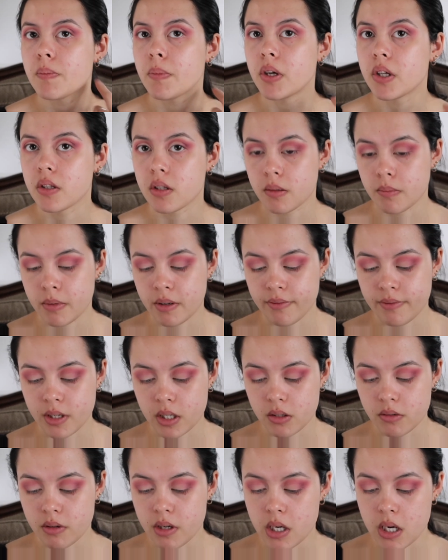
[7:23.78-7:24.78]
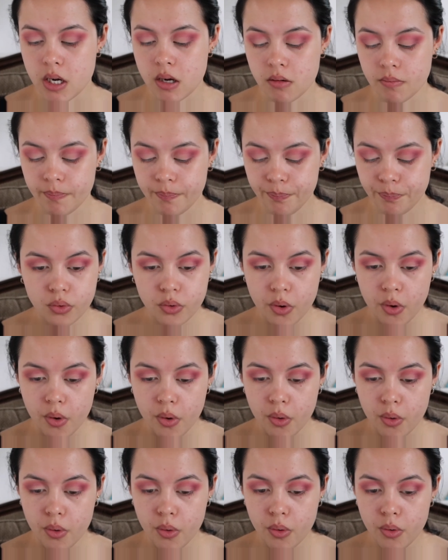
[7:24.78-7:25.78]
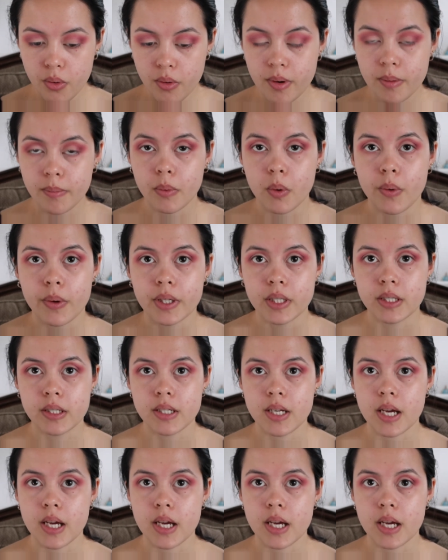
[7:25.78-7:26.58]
spots on my face right now. So I'm going to